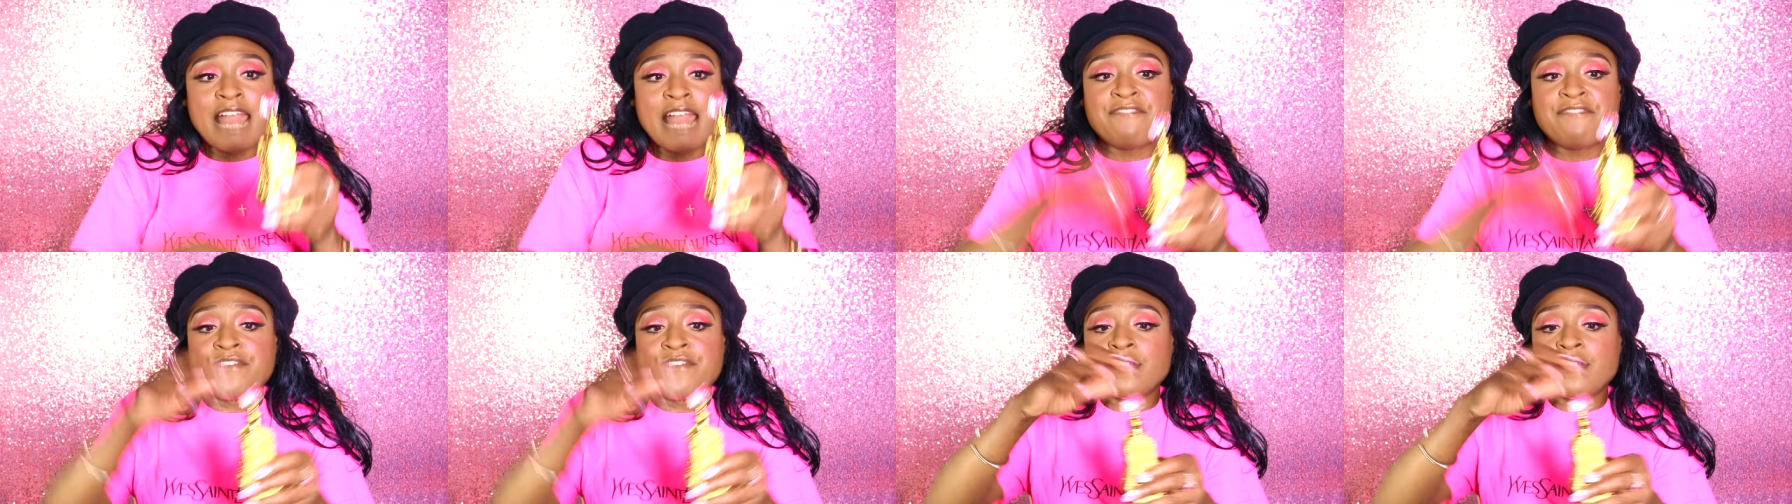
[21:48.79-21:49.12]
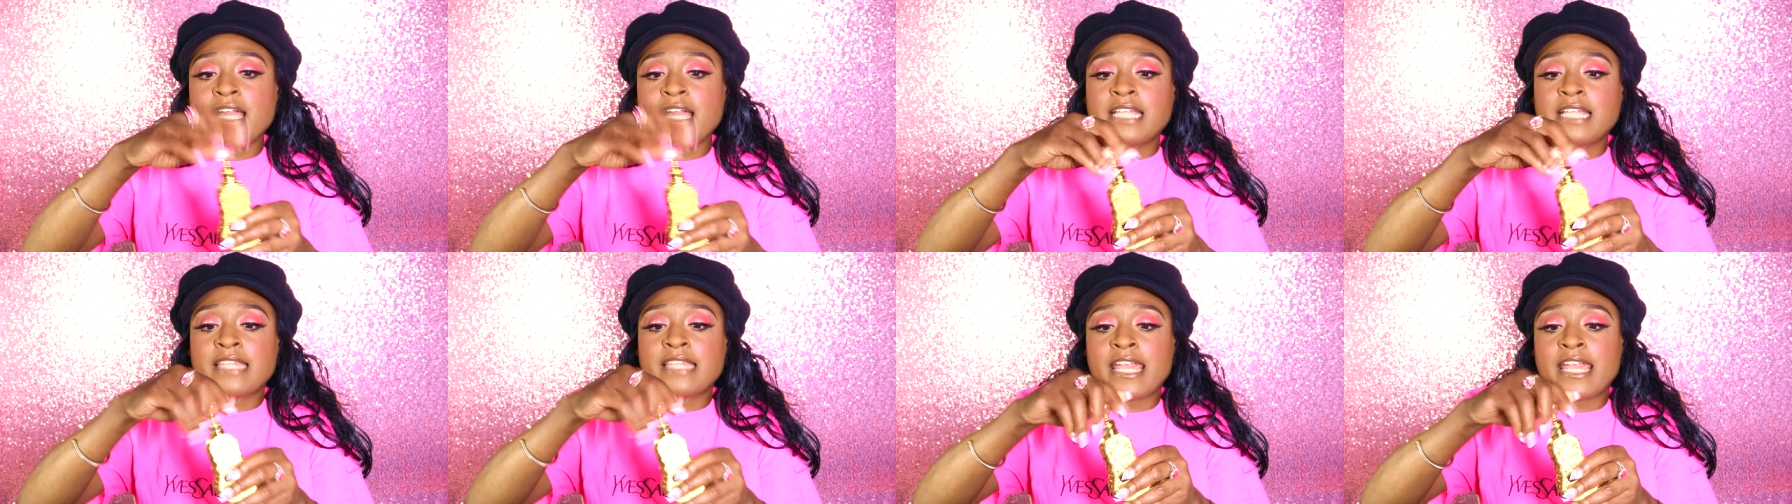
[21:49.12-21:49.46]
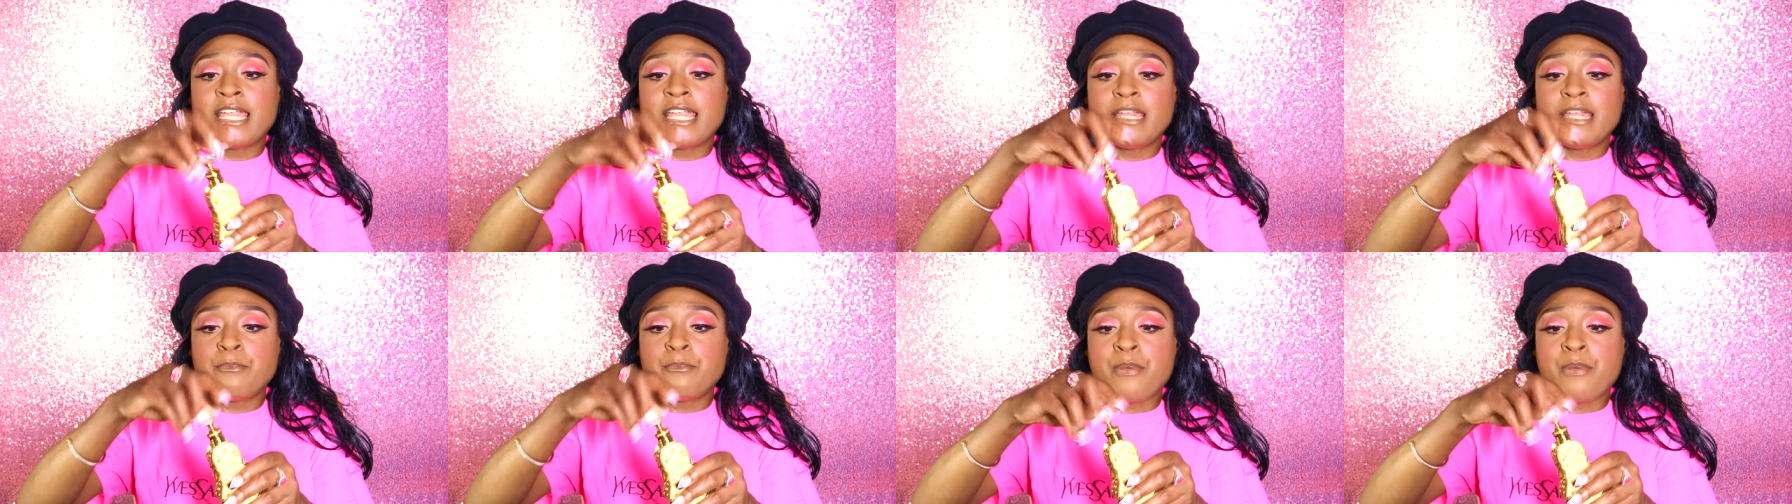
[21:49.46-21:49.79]
I feel like
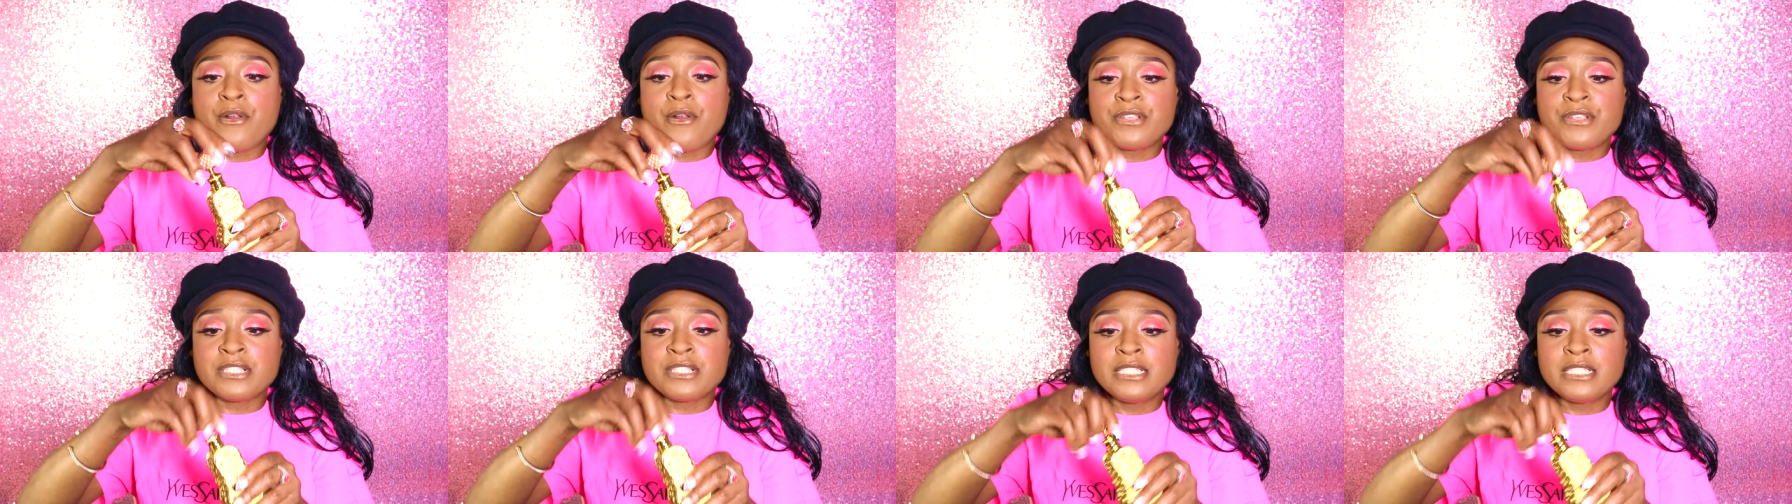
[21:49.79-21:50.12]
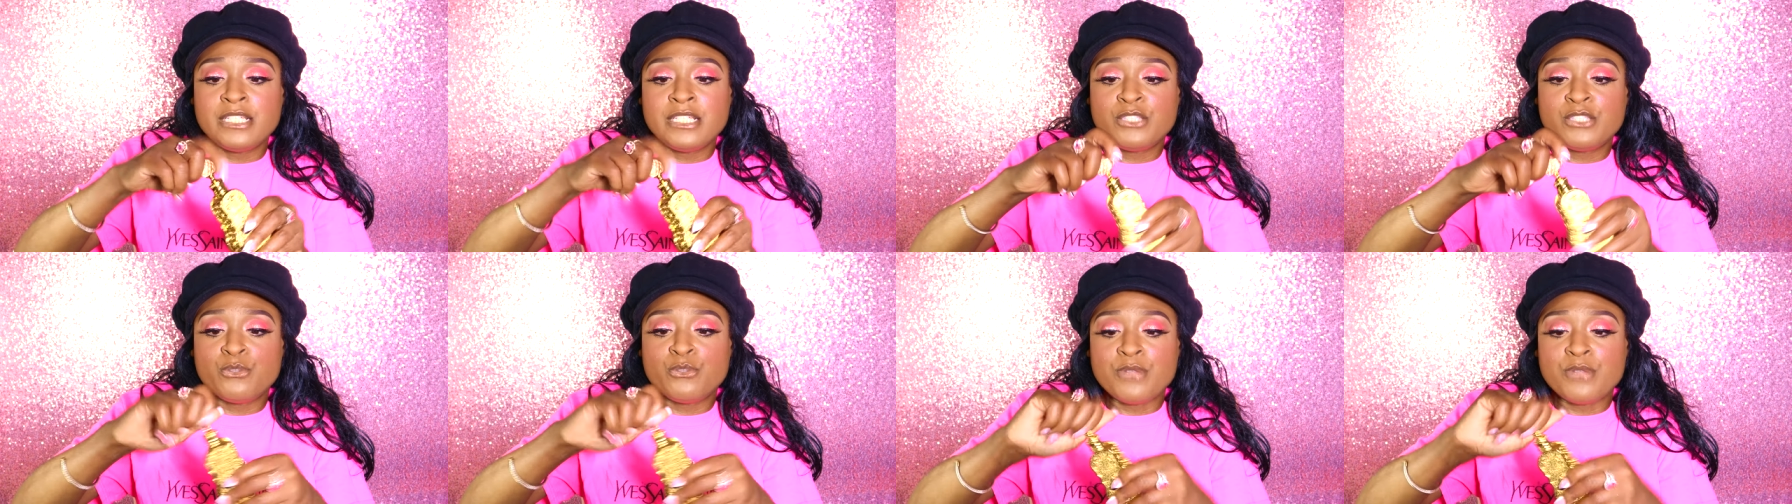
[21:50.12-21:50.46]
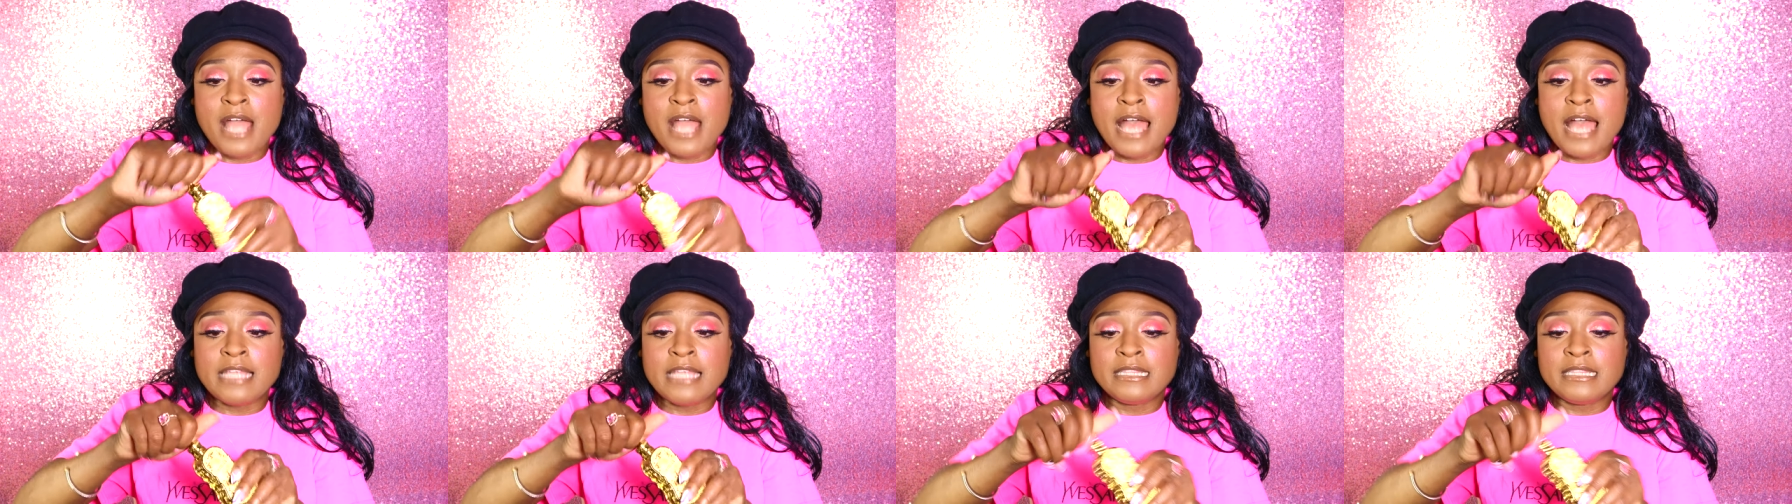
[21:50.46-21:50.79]
they personally do
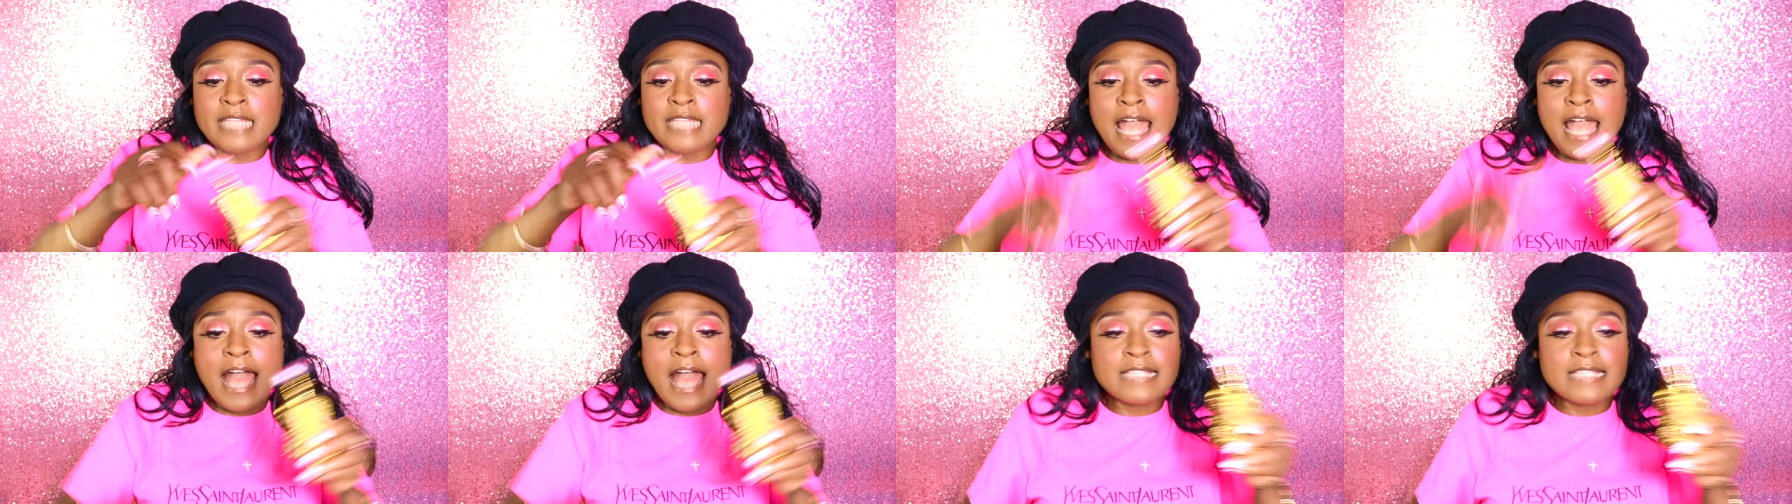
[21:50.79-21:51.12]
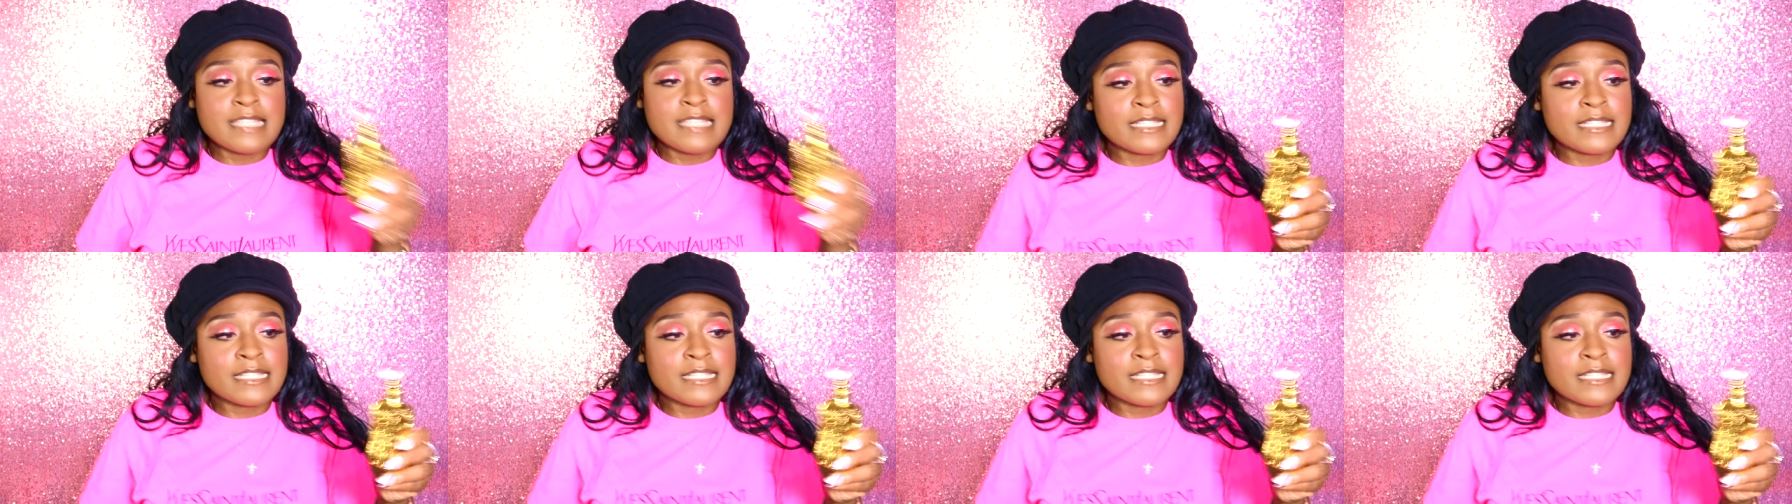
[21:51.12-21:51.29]
not last.